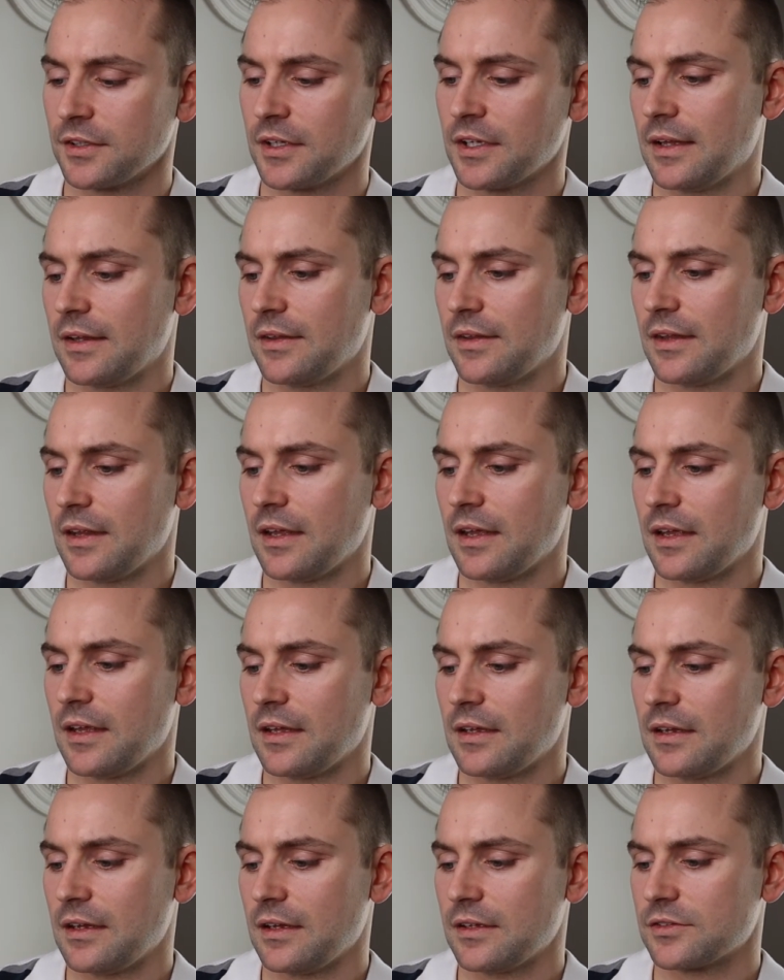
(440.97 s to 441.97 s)
and
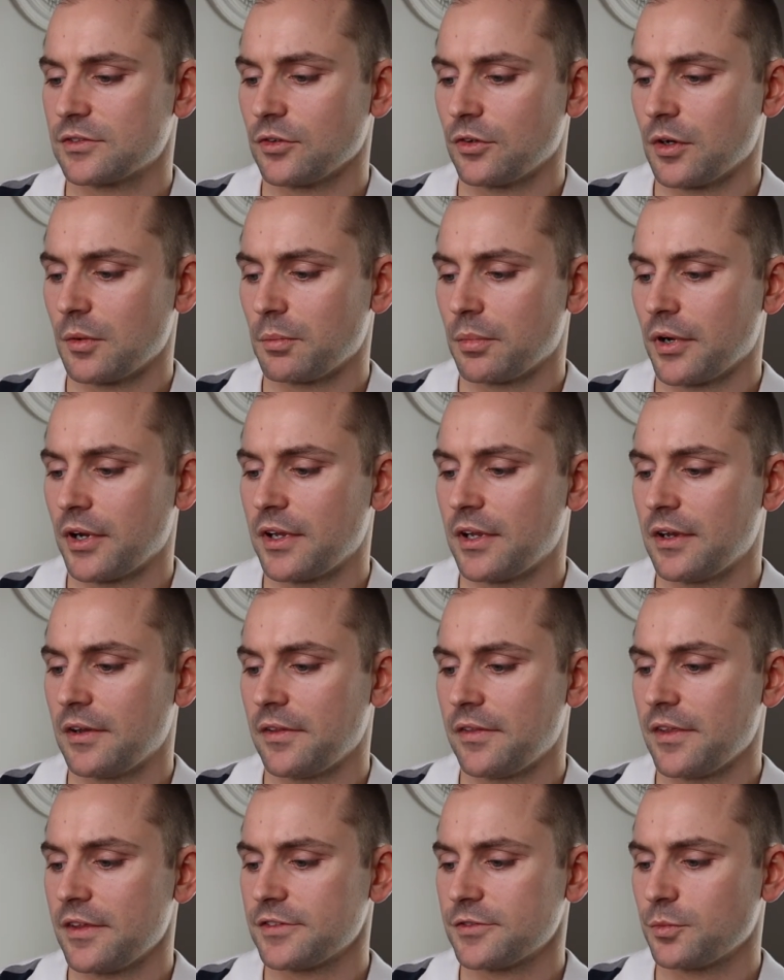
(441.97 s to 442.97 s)
then it's going to bring you to
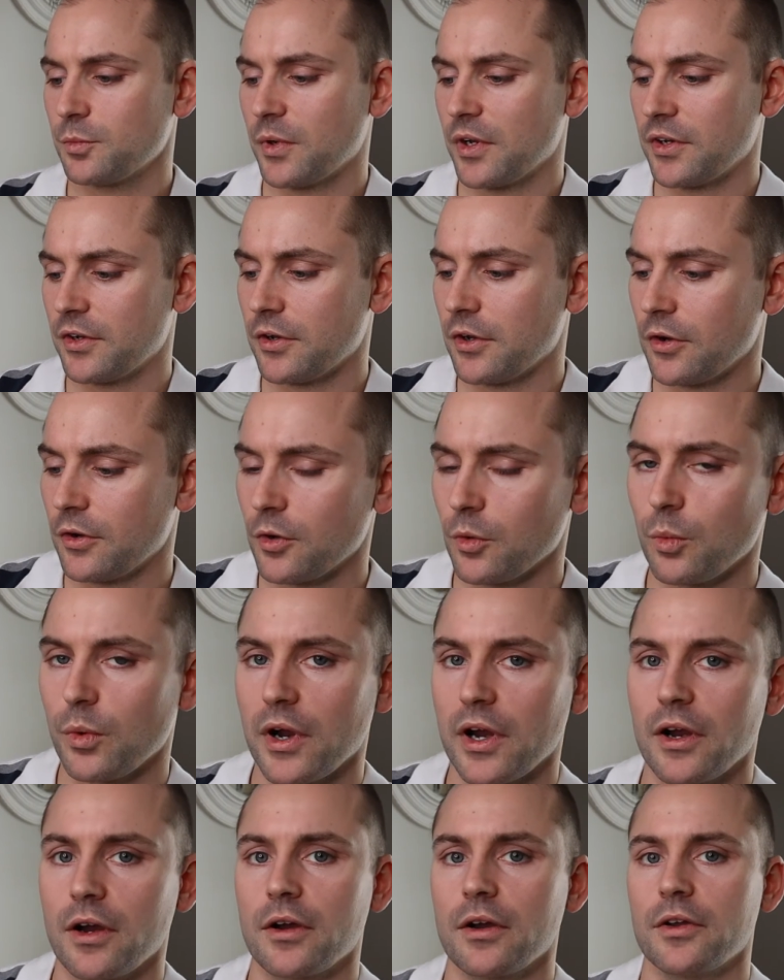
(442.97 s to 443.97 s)
this window to
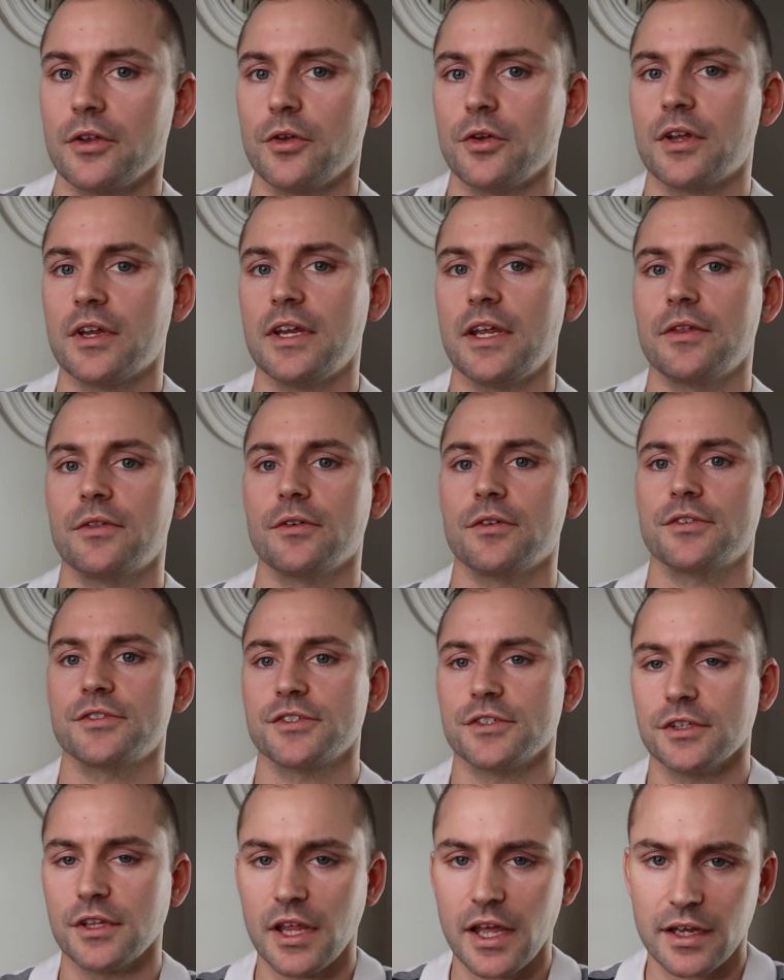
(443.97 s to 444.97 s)
where you can either
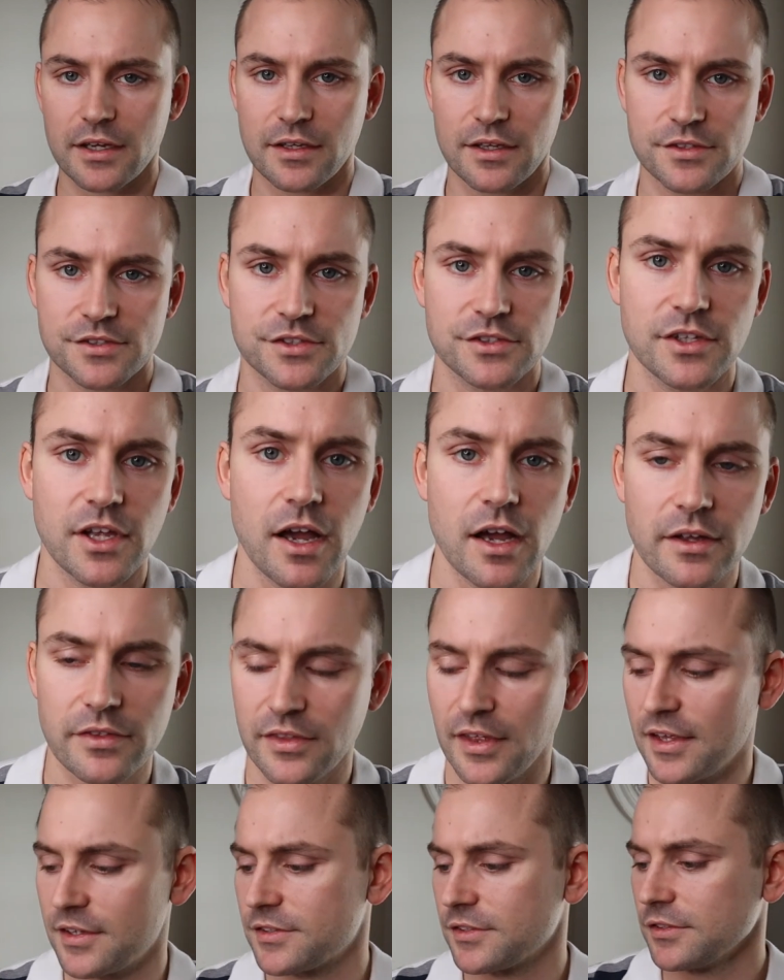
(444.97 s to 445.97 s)
select a stock
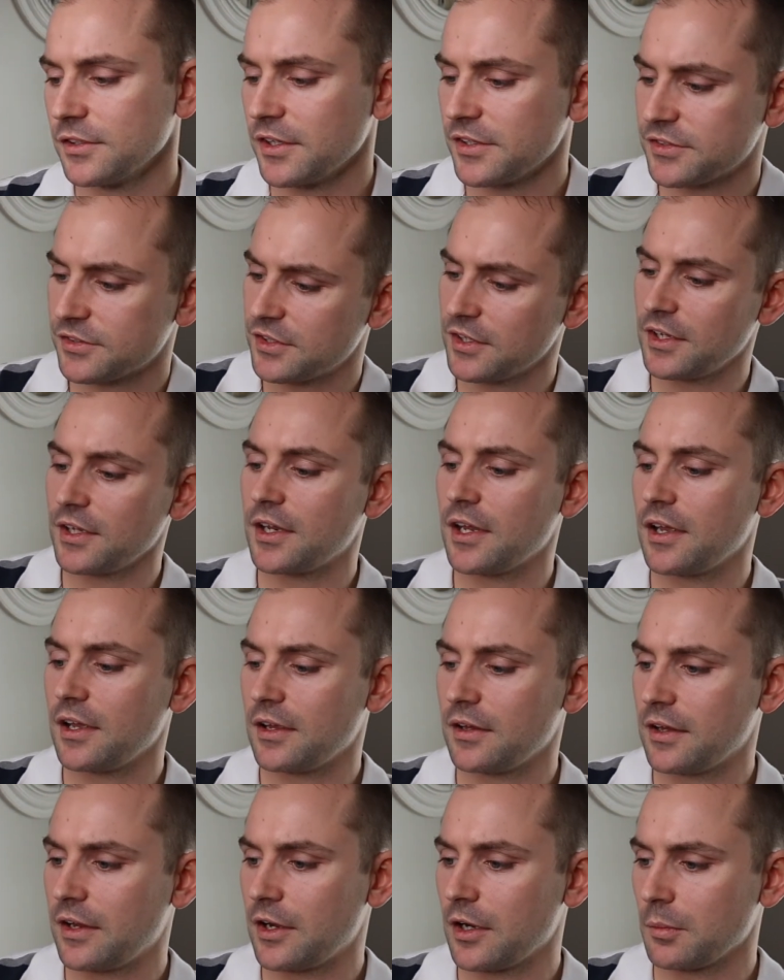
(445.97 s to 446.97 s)
that's listed
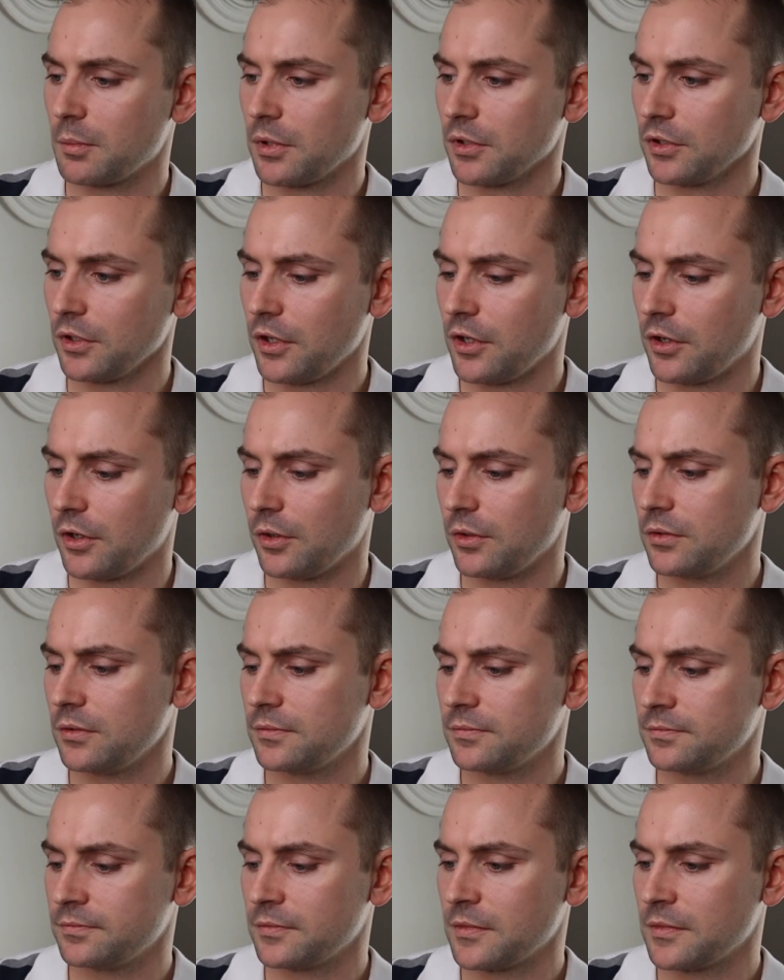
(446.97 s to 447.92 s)
here below,